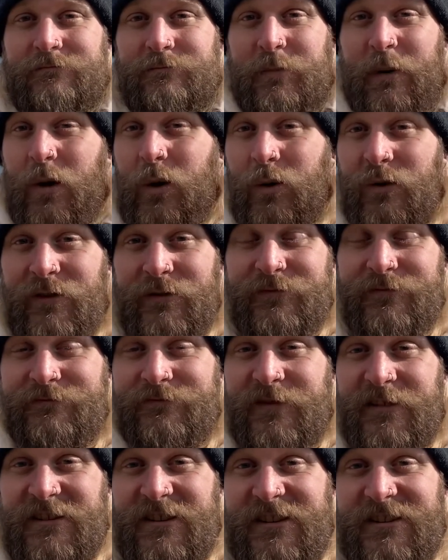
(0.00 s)
bold
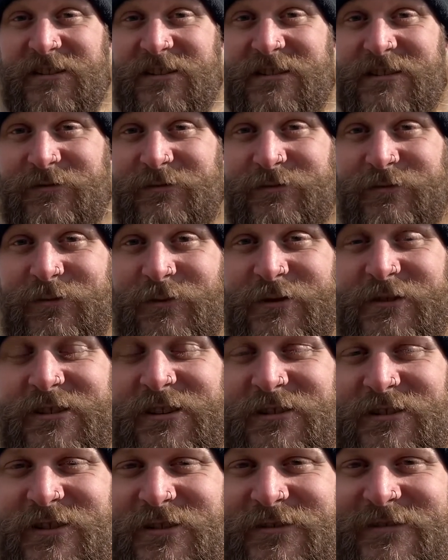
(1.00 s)
for Jesus. We'll see
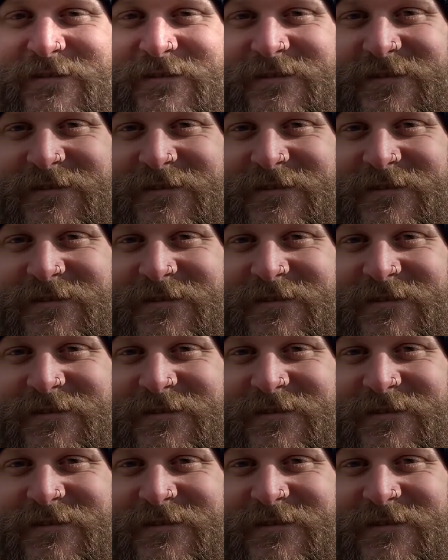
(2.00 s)
you soon.